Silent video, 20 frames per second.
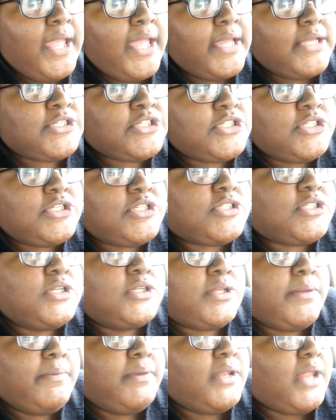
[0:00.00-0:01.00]
And she just
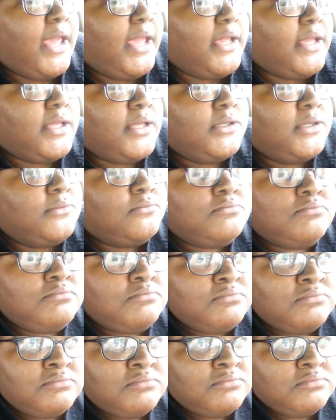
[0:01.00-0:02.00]
looked at me like,
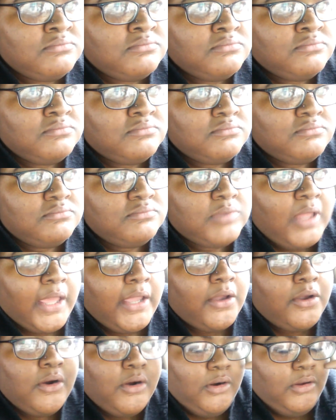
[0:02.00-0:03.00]

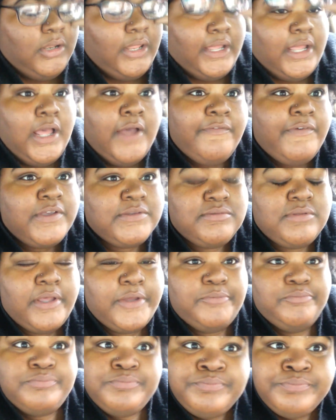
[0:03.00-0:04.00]
like, girl, like her face was
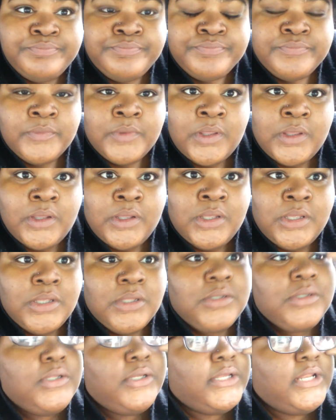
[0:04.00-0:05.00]
like,
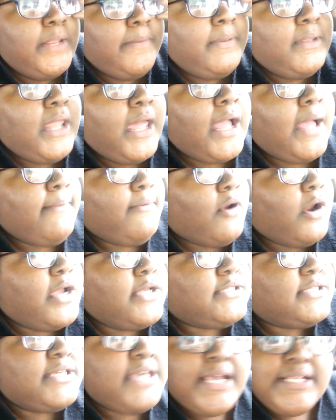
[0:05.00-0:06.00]
looking at me like I'm
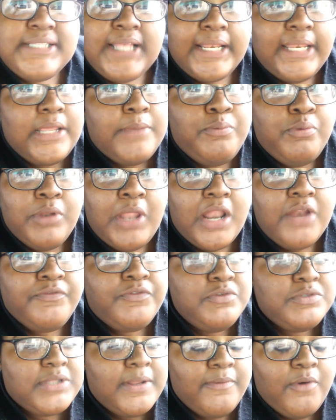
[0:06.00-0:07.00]
crazy. Yes, I did pull out a
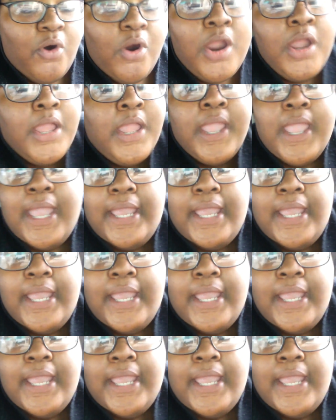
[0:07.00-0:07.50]
food stamp card.